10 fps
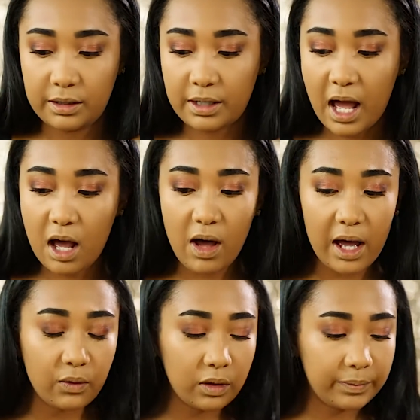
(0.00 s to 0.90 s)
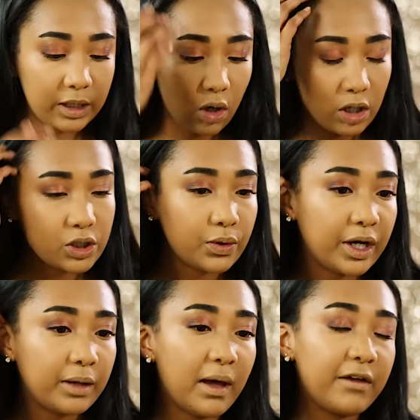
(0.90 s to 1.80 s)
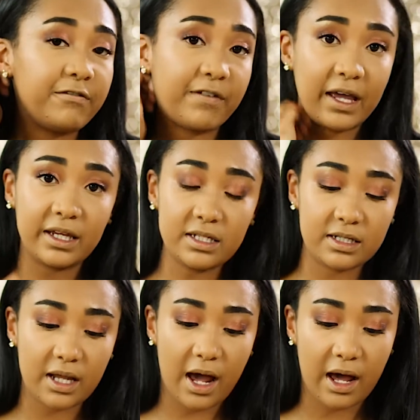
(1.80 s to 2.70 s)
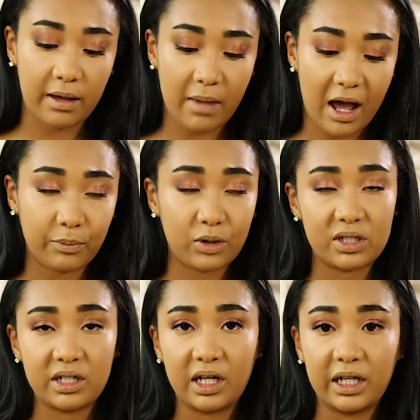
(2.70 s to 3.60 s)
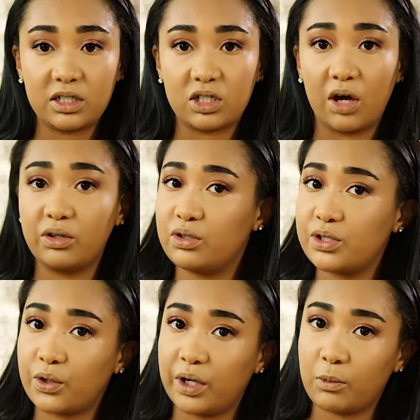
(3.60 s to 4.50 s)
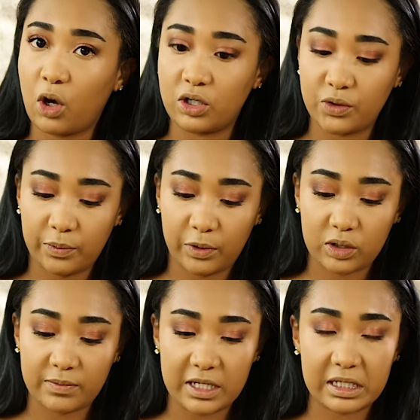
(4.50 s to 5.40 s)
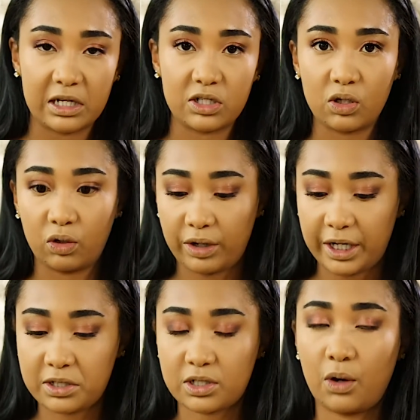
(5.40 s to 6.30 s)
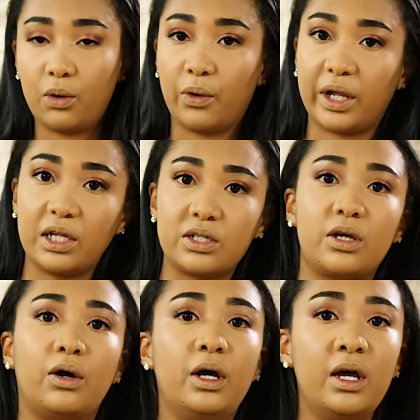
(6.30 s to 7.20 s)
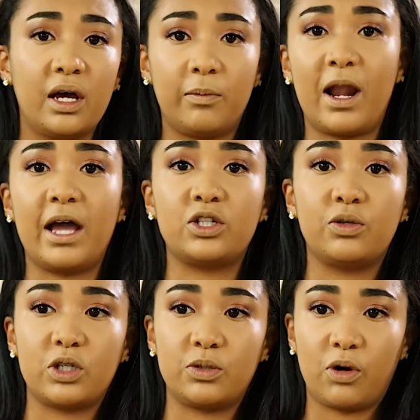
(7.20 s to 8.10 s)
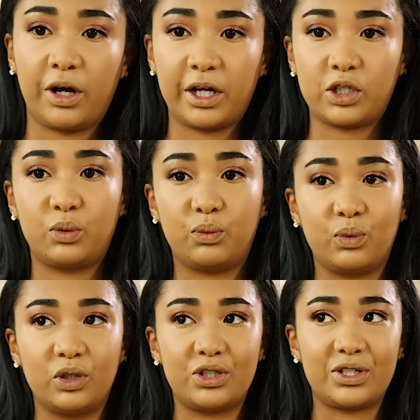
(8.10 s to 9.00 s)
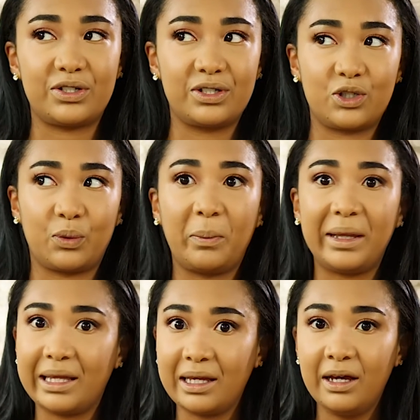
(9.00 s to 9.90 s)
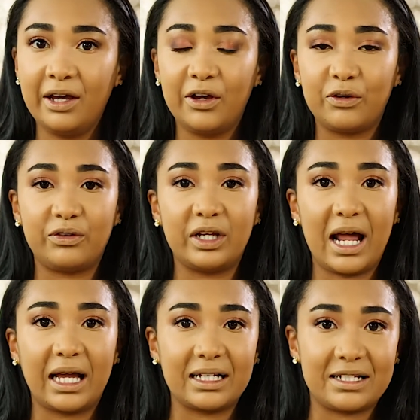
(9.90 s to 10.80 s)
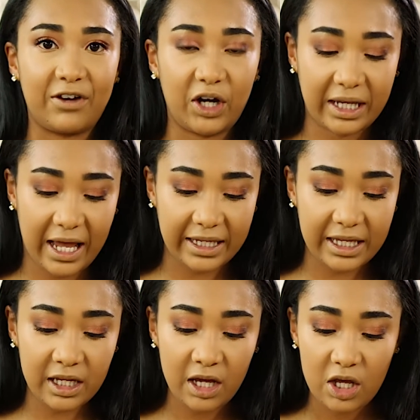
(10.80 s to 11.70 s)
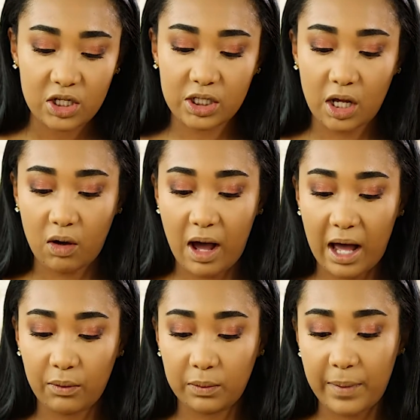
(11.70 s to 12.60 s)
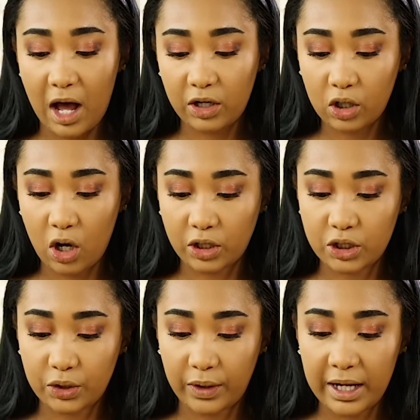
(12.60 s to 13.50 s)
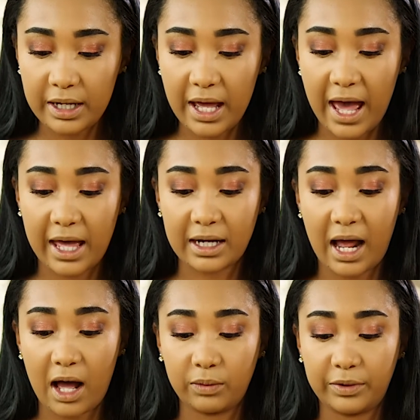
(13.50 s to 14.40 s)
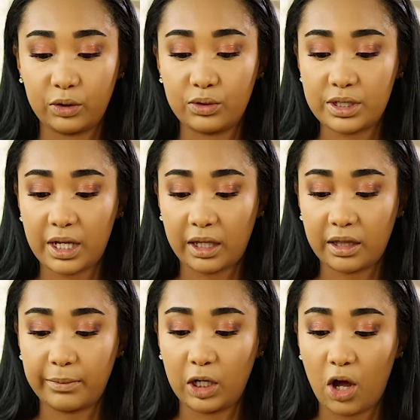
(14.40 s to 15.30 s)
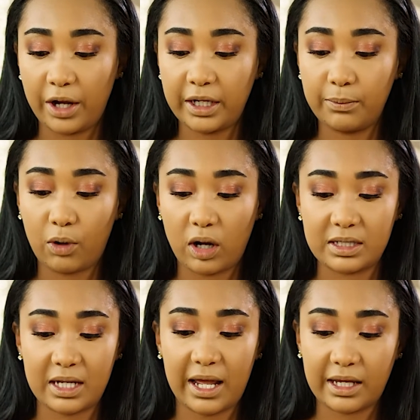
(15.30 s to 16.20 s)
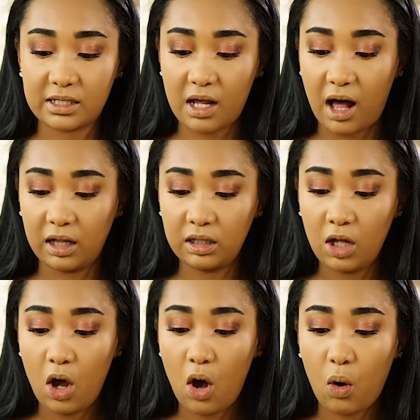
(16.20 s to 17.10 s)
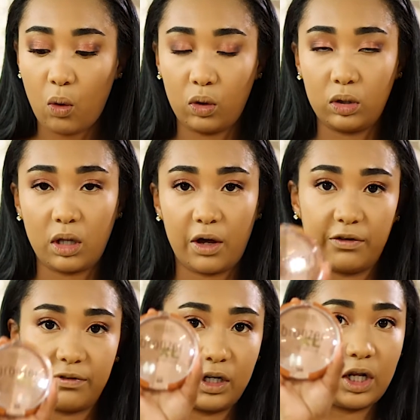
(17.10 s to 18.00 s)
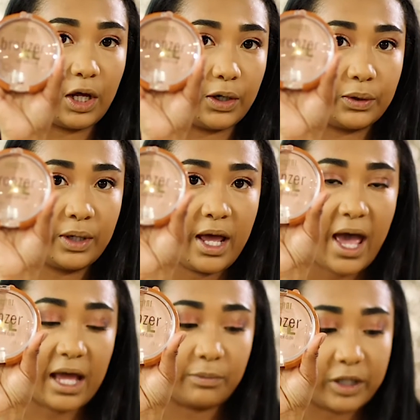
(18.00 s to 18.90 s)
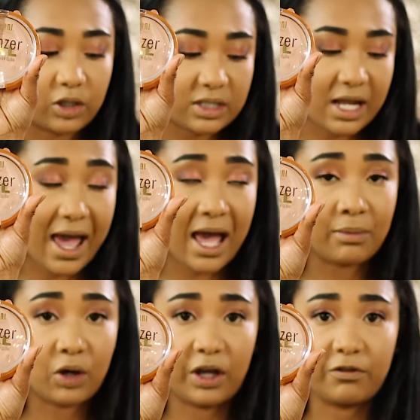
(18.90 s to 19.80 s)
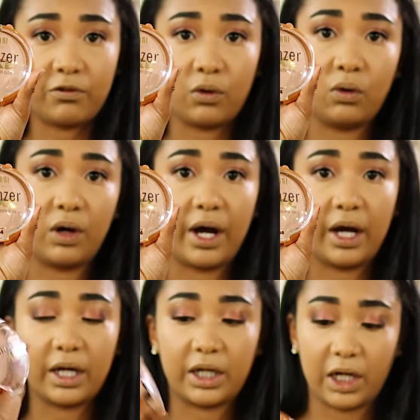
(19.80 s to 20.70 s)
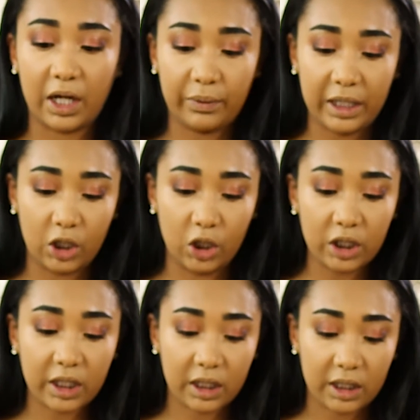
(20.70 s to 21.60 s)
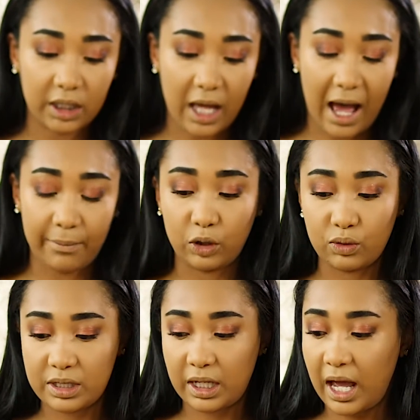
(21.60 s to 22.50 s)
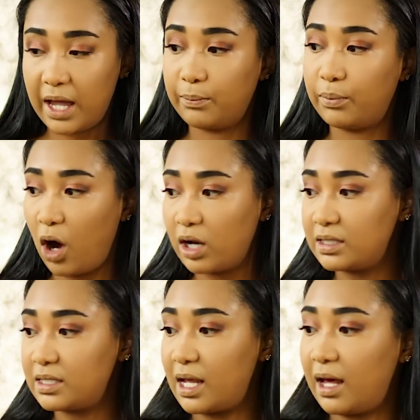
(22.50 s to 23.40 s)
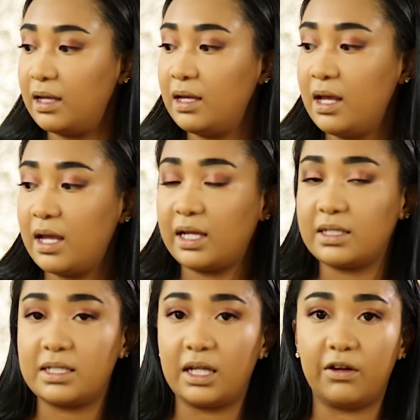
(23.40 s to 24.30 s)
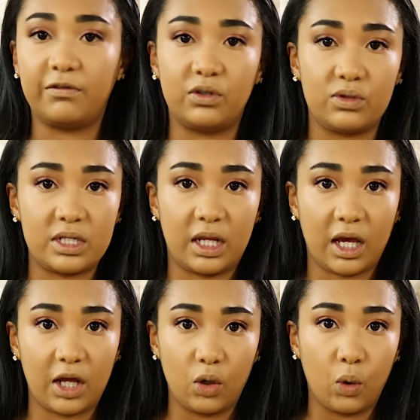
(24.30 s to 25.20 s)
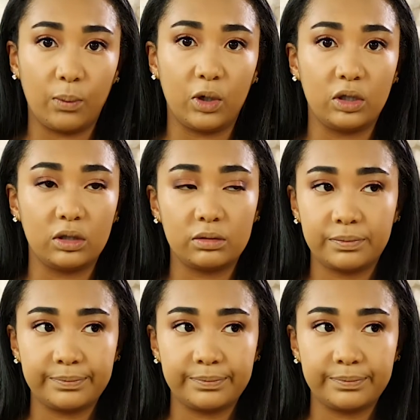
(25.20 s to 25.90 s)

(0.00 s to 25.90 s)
Now I will be contouring my face. I personally don't use cream contour because my skin is already so oily, so applying too much product will just, to me, feel like it's very cakey. So I will powder contour, and I'll be using the Milani Bronzer XL All Over Glow. And because I am going for a glowy look, I'm using a bronzer instead of using a normal